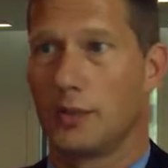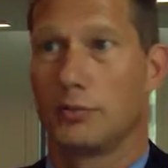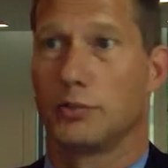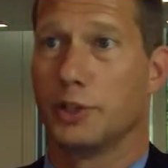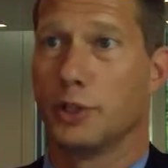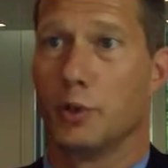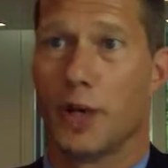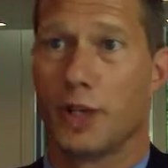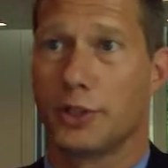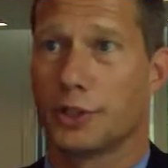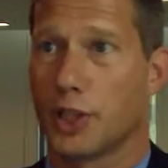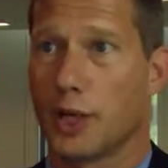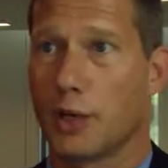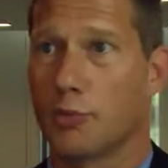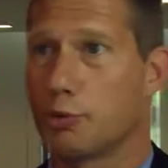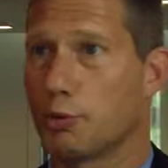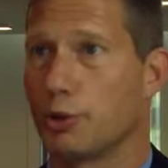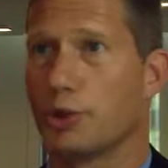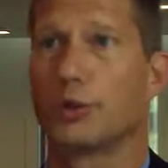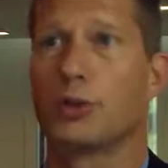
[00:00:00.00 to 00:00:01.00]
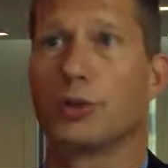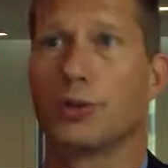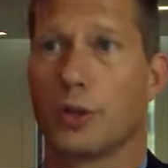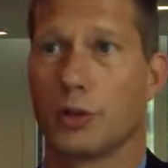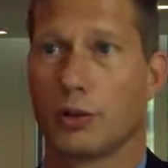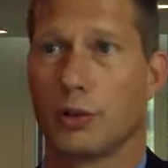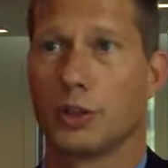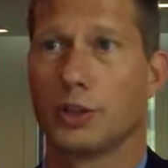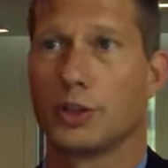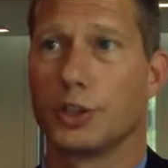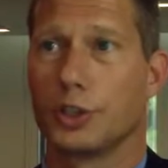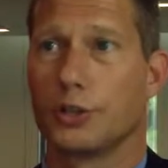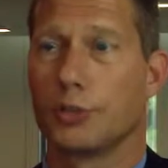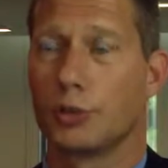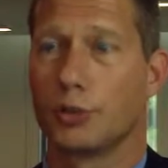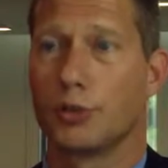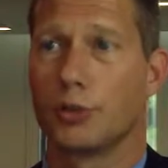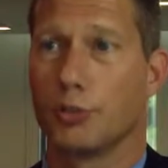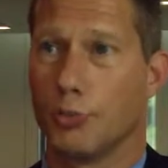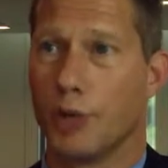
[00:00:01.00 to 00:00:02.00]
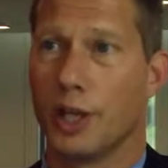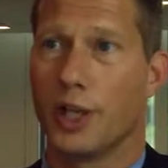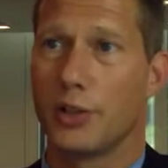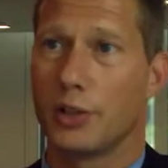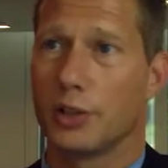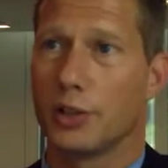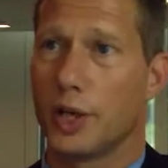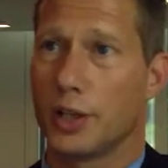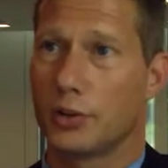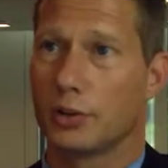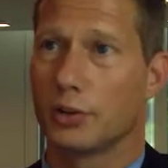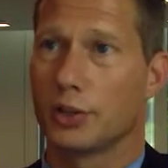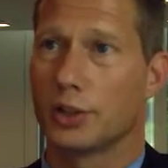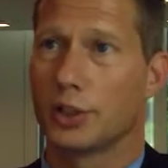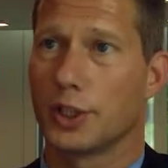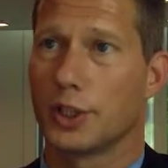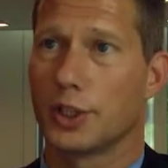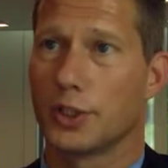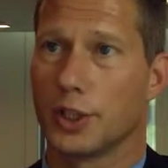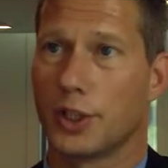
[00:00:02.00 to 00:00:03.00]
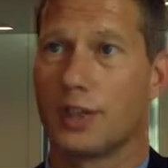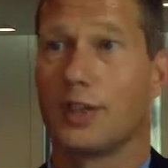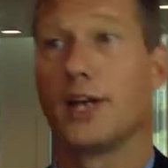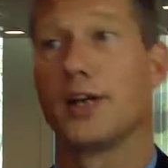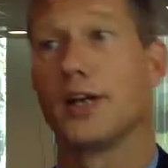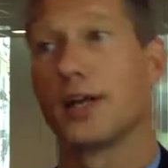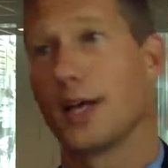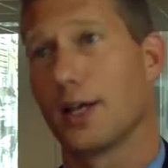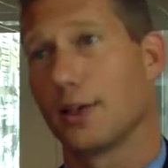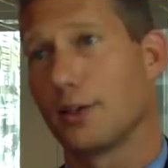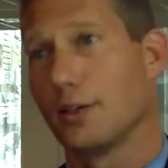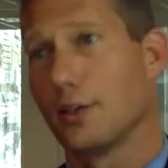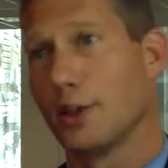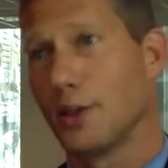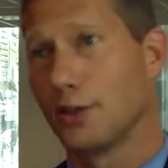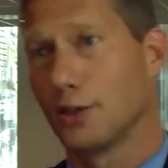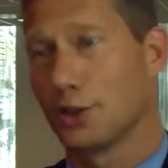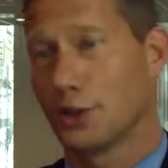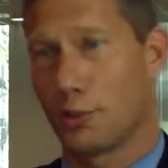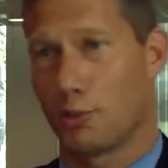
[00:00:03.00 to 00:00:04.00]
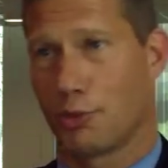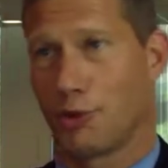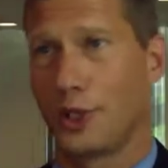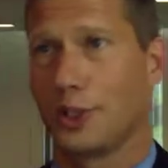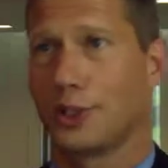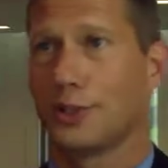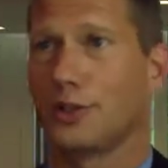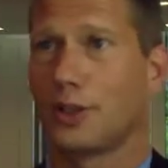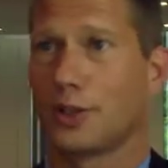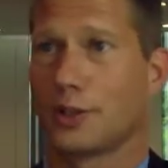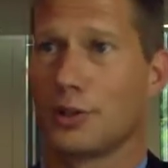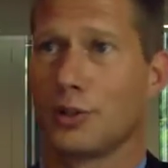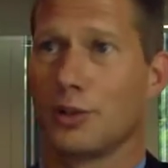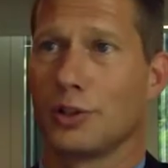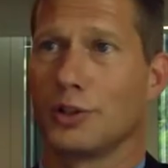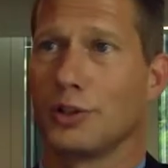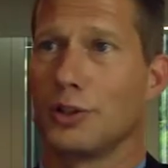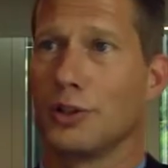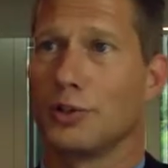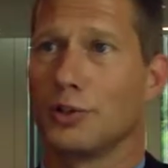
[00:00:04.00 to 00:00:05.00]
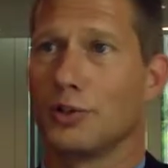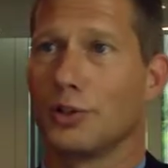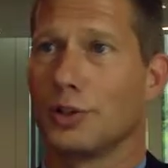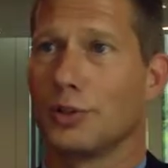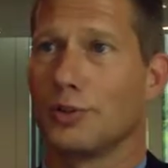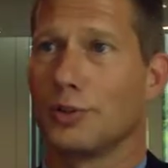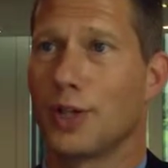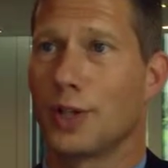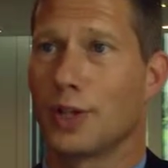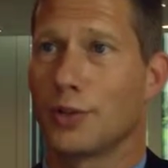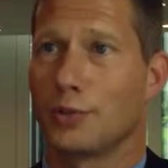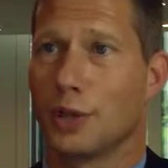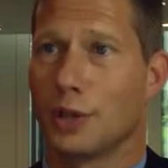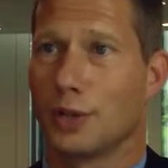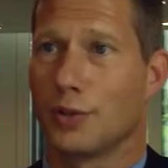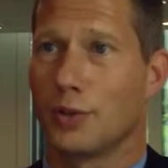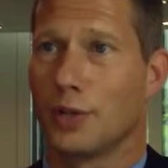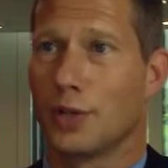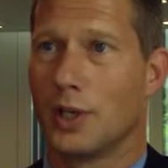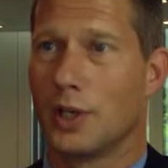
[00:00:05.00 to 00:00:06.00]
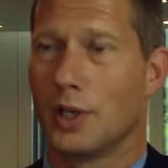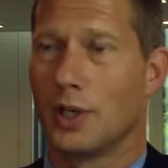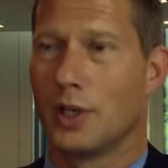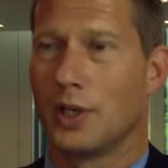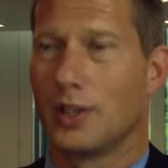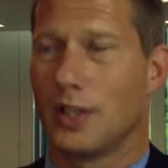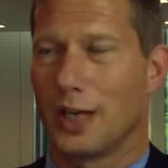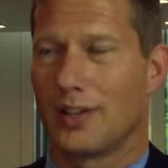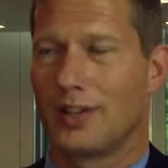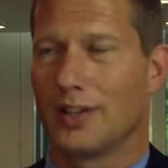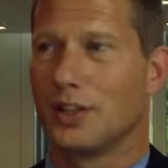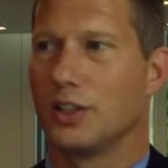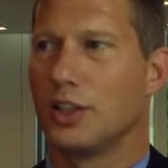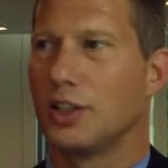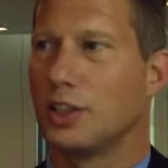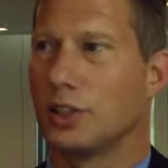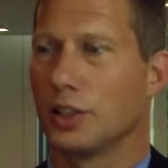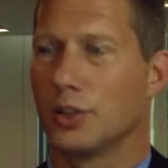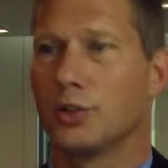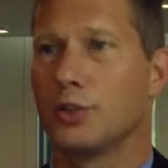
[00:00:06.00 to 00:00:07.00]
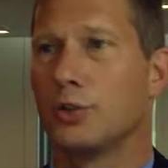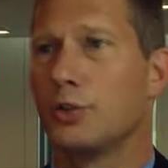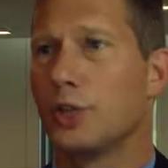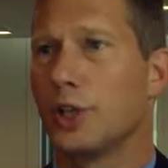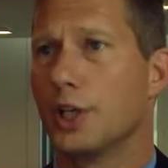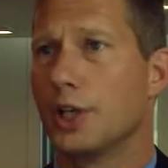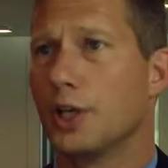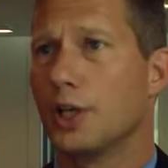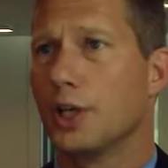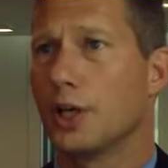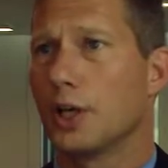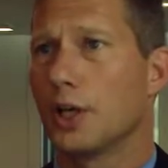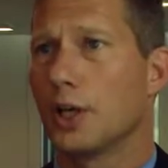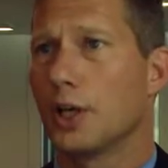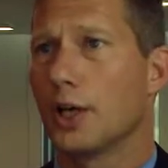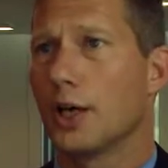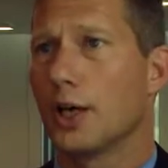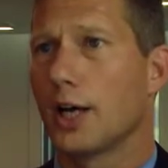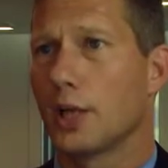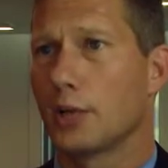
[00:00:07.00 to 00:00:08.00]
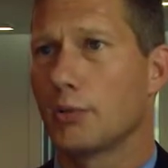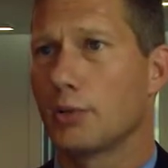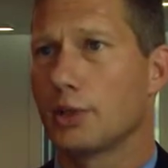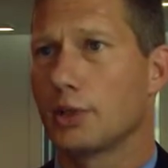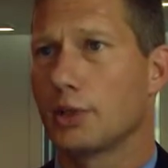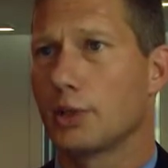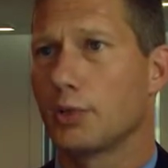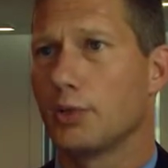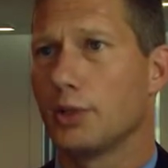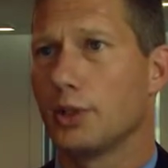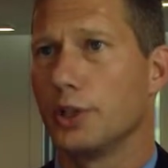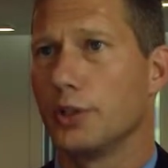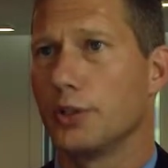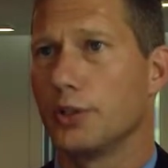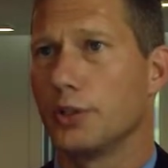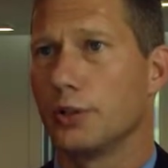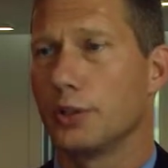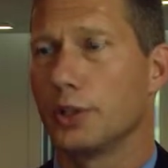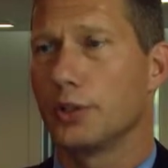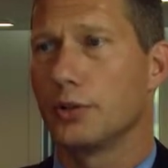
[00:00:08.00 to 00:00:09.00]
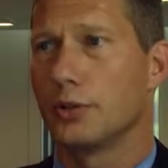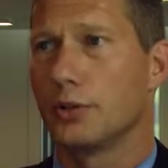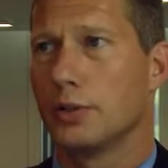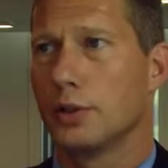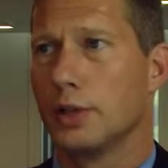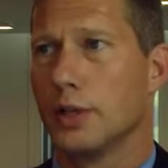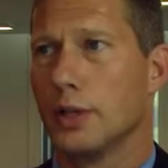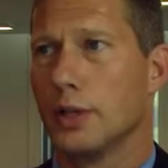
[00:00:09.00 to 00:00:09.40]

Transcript: new enzymes, but also technology to make the hydrolysates, and then again the separation technology to get them out. I think these are the two key elements that we need to look into.